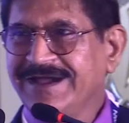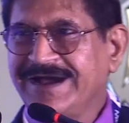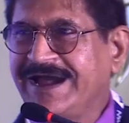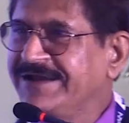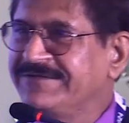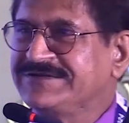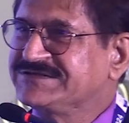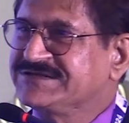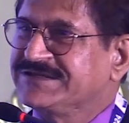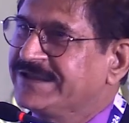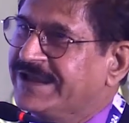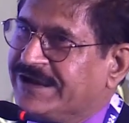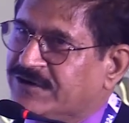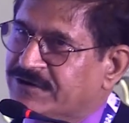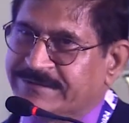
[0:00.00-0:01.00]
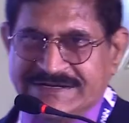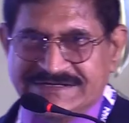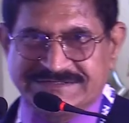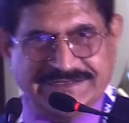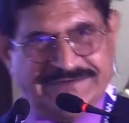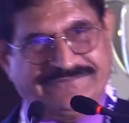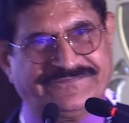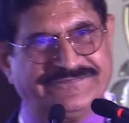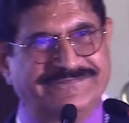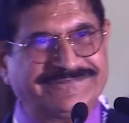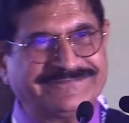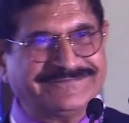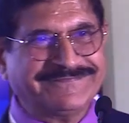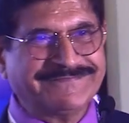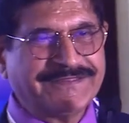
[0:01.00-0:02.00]
I haven't seen the echo myself.
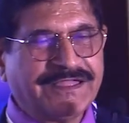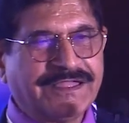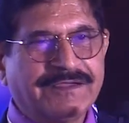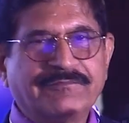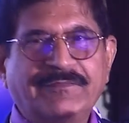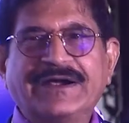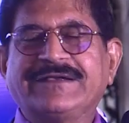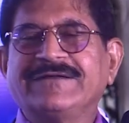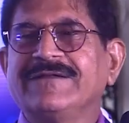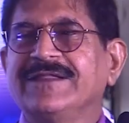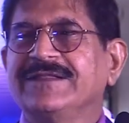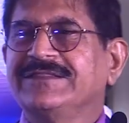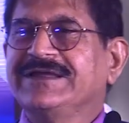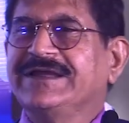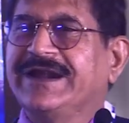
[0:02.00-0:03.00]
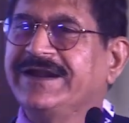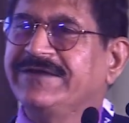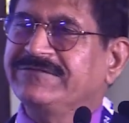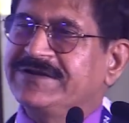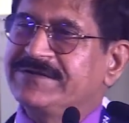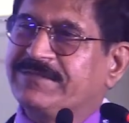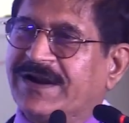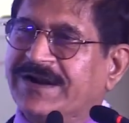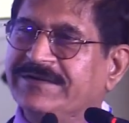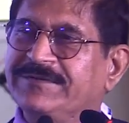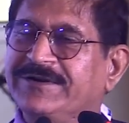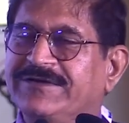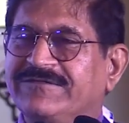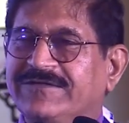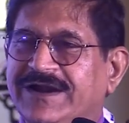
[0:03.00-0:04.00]
But the head of the
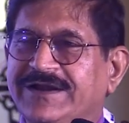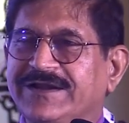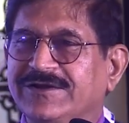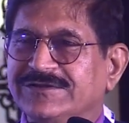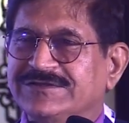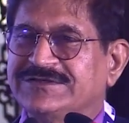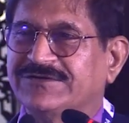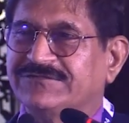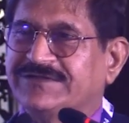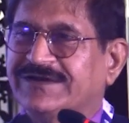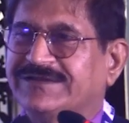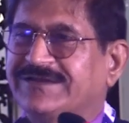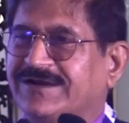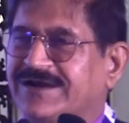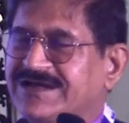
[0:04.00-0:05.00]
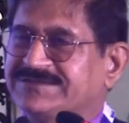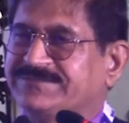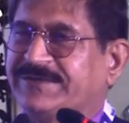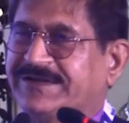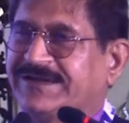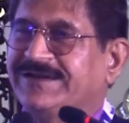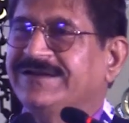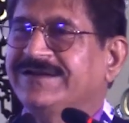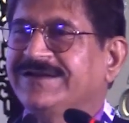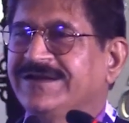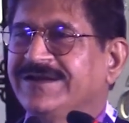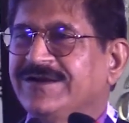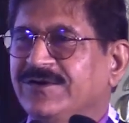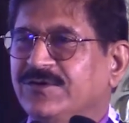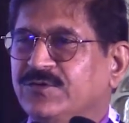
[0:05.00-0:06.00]
department of cardiology of the other hospital,
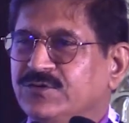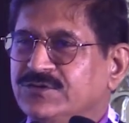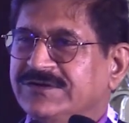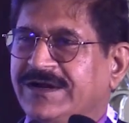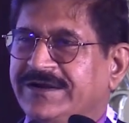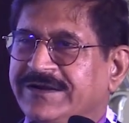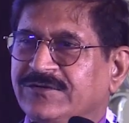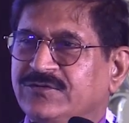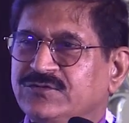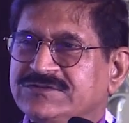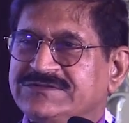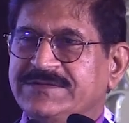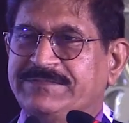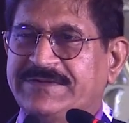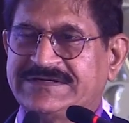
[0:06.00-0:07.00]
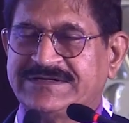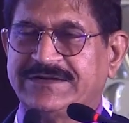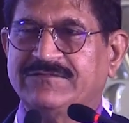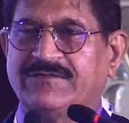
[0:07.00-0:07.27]
under whose the patient